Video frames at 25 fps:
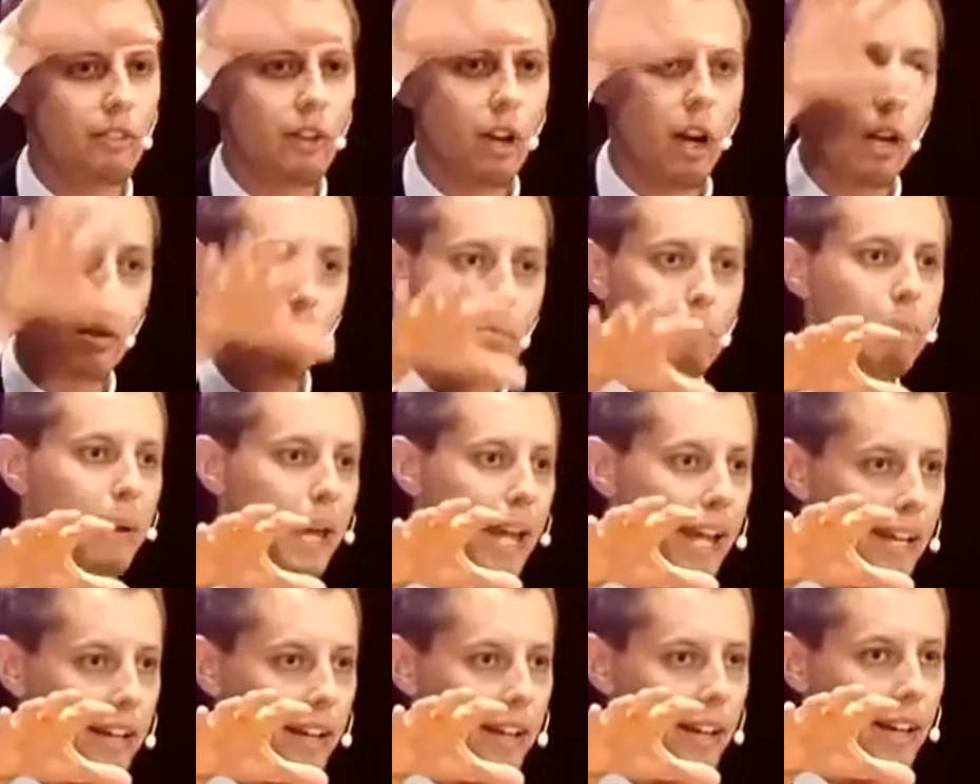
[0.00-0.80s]
called
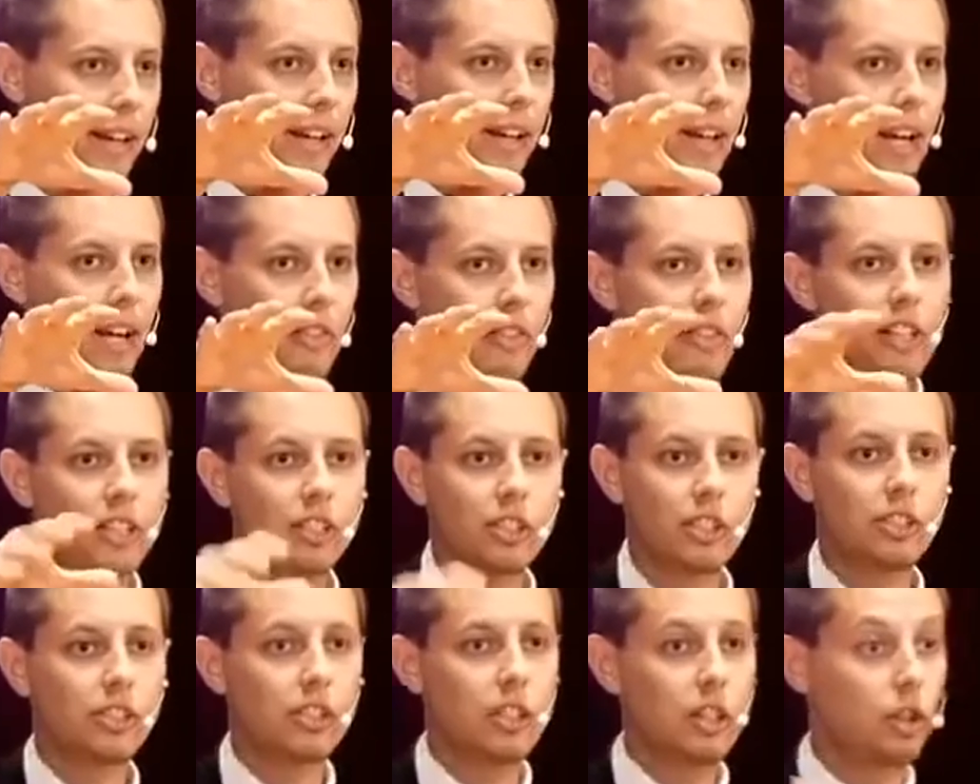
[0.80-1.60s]
beta.
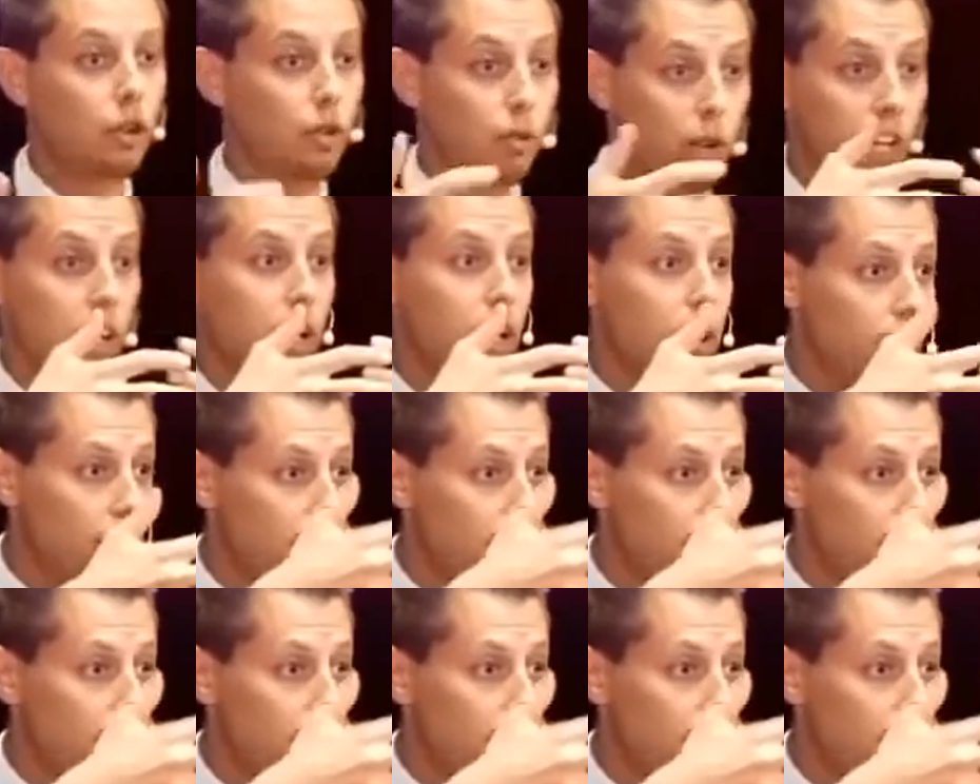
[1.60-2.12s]
This is the critical